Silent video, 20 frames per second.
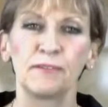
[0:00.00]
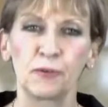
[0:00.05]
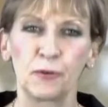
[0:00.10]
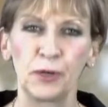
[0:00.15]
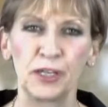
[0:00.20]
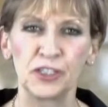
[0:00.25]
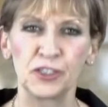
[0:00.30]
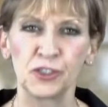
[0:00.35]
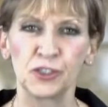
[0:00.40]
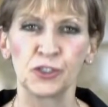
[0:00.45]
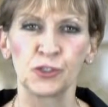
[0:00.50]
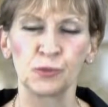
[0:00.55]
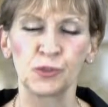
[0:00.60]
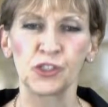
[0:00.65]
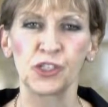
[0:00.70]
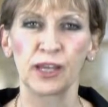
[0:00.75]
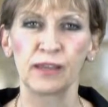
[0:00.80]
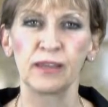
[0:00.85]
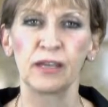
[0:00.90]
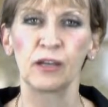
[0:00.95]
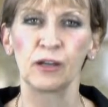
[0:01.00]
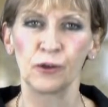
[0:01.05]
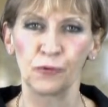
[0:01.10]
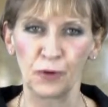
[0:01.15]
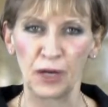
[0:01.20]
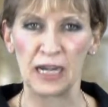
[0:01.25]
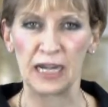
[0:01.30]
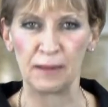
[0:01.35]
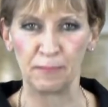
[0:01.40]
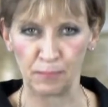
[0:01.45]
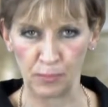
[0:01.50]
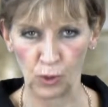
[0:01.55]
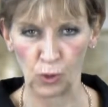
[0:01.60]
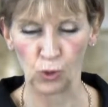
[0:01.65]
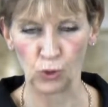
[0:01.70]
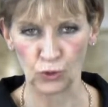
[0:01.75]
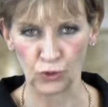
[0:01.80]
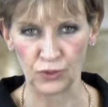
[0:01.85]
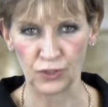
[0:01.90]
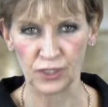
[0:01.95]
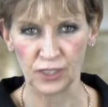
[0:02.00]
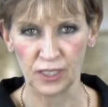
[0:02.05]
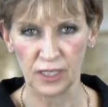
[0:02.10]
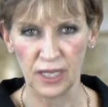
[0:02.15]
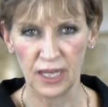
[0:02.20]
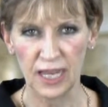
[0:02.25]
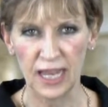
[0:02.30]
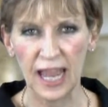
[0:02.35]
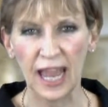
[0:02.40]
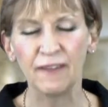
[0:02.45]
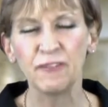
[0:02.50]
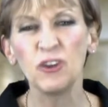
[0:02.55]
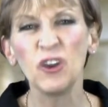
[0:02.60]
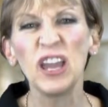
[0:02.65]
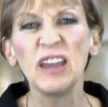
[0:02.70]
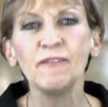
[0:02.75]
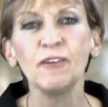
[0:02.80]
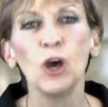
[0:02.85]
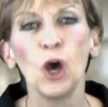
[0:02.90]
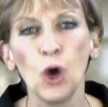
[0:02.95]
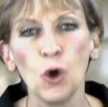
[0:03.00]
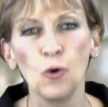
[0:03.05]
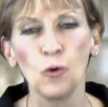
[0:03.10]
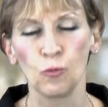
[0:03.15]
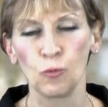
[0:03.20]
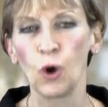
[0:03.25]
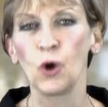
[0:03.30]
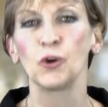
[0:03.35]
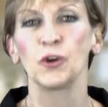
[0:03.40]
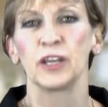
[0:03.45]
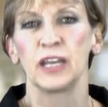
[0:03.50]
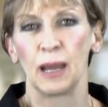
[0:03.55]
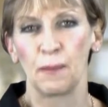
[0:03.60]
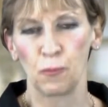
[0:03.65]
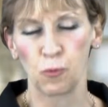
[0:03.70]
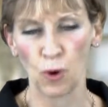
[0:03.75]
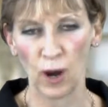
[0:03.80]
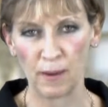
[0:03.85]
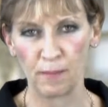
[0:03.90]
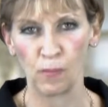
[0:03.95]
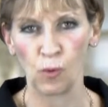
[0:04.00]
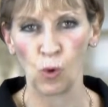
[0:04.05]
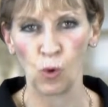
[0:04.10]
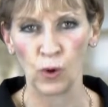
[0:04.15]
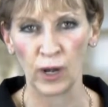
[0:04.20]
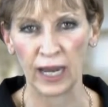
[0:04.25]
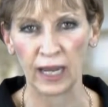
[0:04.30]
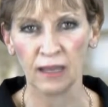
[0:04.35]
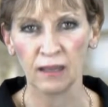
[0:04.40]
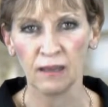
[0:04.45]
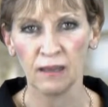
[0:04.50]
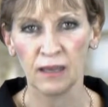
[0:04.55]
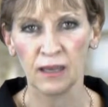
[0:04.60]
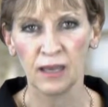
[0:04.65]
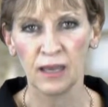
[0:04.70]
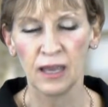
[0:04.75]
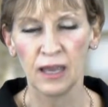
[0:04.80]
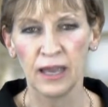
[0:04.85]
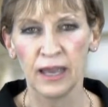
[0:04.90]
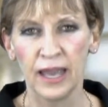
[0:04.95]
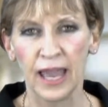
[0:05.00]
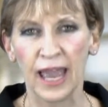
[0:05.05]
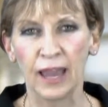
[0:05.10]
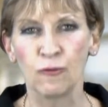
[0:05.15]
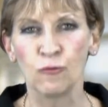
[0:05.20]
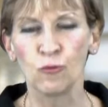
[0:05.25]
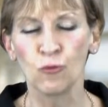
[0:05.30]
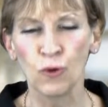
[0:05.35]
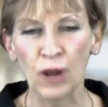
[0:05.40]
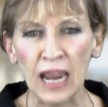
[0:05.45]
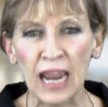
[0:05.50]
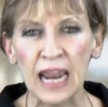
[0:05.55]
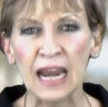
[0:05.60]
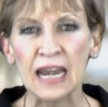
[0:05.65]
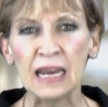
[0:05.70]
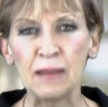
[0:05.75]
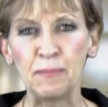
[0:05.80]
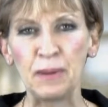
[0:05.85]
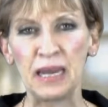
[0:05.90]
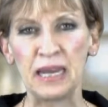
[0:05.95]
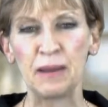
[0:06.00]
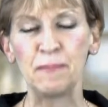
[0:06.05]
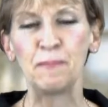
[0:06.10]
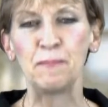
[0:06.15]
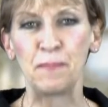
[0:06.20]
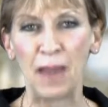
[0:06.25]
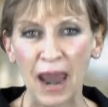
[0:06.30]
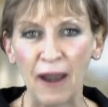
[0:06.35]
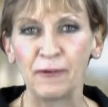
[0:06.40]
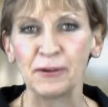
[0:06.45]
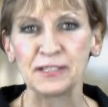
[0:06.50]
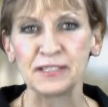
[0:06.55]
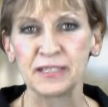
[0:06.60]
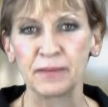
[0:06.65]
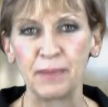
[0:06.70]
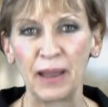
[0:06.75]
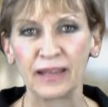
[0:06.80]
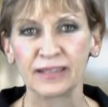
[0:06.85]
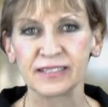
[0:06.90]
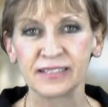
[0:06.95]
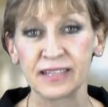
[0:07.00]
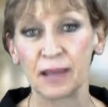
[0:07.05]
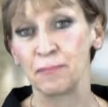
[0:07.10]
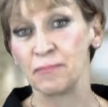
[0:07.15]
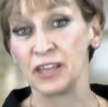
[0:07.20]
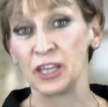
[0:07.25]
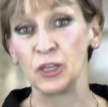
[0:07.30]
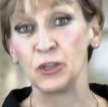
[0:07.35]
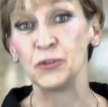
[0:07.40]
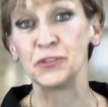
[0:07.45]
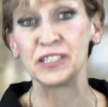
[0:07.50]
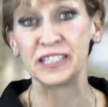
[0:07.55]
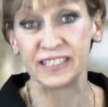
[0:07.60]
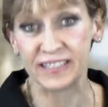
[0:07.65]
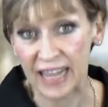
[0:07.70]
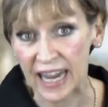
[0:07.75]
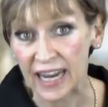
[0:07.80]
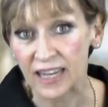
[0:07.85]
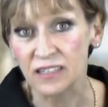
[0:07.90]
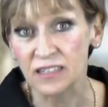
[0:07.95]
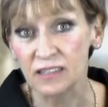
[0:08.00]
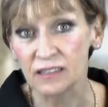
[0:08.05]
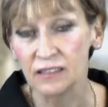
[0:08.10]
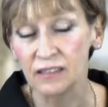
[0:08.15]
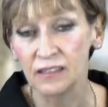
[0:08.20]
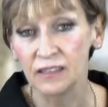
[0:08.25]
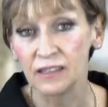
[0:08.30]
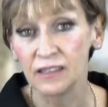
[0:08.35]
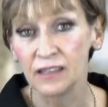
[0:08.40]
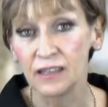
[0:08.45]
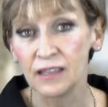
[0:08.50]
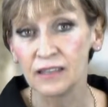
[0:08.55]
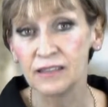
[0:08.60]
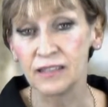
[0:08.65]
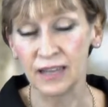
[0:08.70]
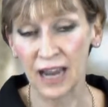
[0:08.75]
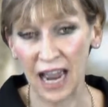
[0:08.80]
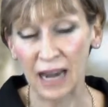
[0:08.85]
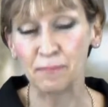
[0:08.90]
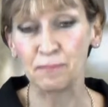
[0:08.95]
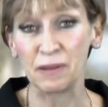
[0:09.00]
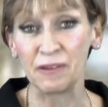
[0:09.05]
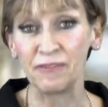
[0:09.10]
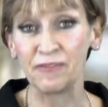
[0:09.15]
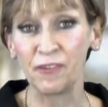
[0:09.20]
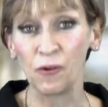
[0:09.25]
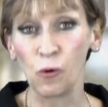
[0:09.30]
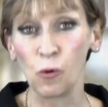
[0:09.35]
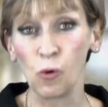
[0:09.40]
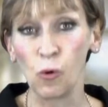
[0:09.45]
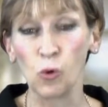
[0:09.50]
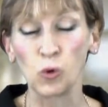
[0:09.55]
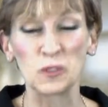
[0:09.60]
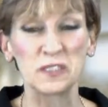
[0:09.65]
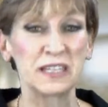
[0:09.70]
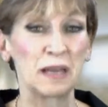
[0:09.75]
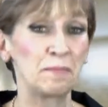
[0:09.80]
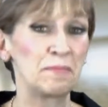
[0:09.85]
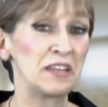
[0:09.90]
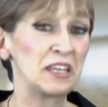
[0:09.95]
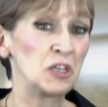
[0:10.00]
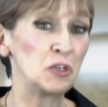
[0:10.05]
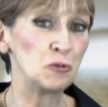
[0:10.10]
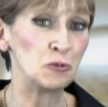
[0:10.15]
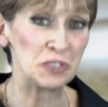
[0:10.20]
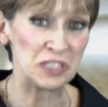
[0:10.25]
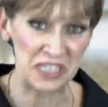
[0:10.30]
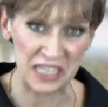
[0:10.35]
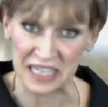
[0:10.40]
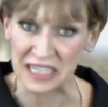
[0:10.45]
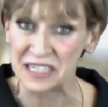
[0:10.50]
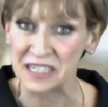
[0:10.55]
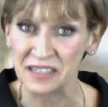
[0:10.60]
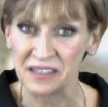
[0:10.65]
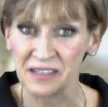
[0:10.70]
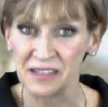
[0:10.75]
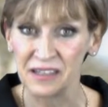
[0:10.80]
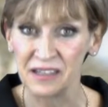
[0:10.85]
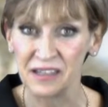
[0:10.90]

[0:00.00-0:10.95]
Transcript: of questions which I think are really important. Have you ever woken up one morning and really been embarrassed about something you said the night before or something you did